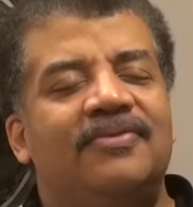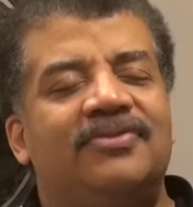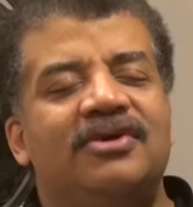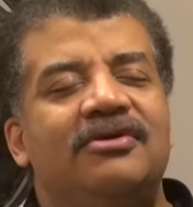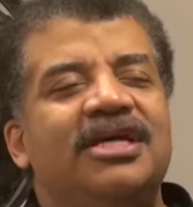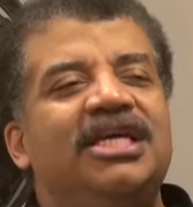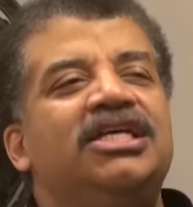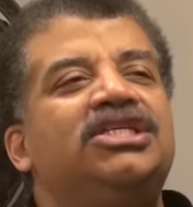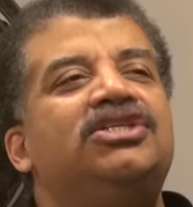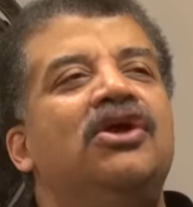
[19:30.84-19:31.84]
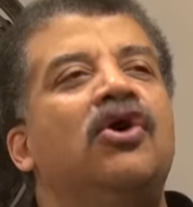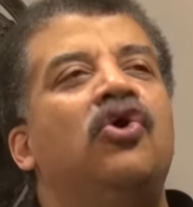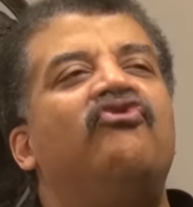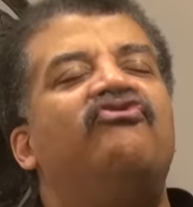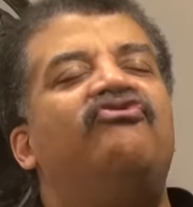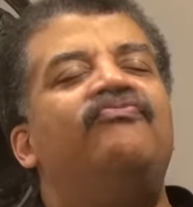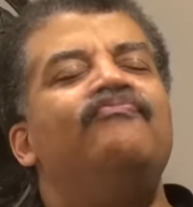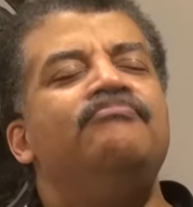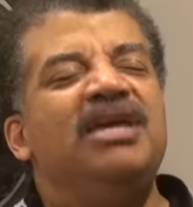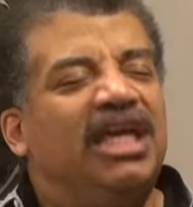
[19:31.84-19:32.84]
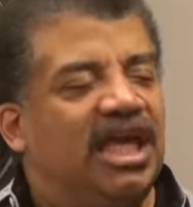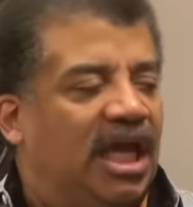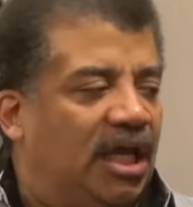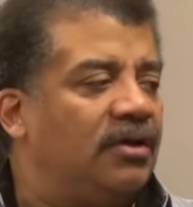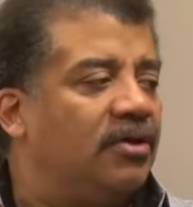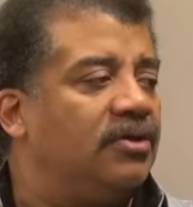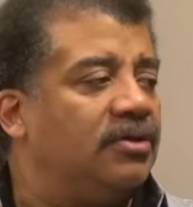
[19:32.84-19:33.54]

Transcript: there is no meaning